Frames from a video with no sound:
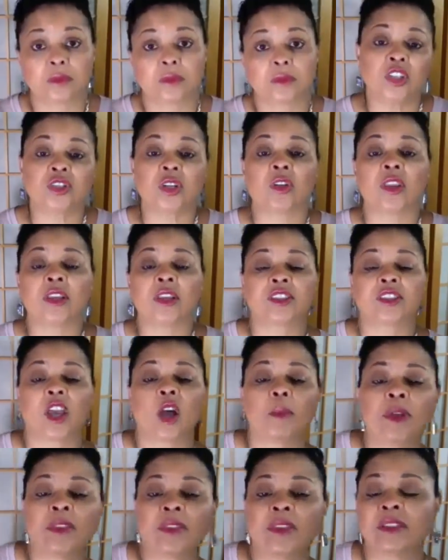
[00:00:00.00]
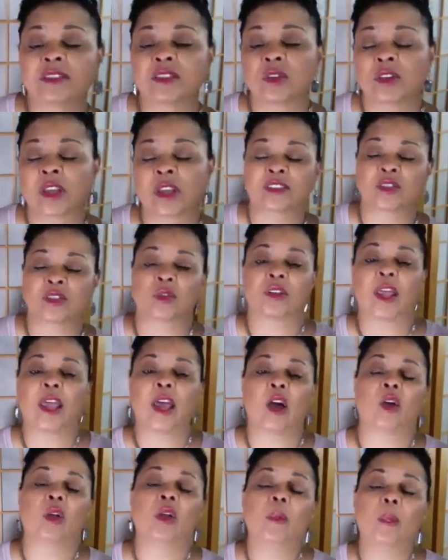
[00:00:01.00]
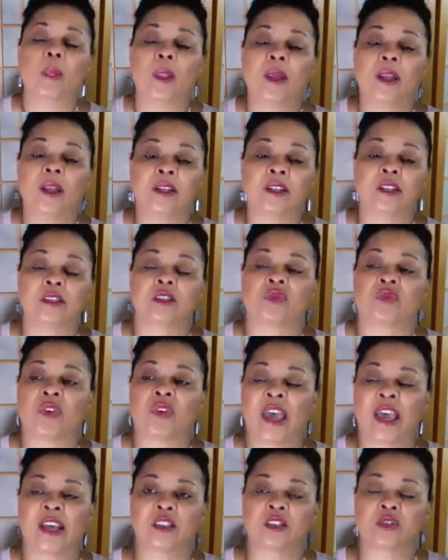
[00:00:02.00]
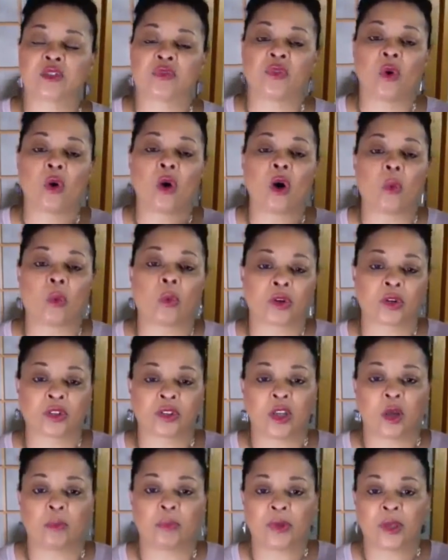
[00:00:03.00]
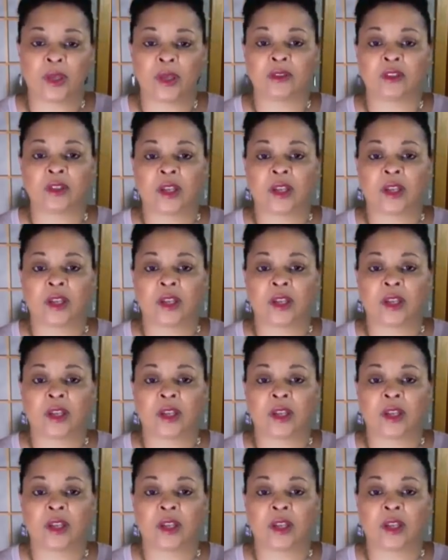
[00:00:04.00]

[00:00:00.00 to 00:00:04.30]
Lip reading: So then tell me this. Okay, so now let's fast forward a bit.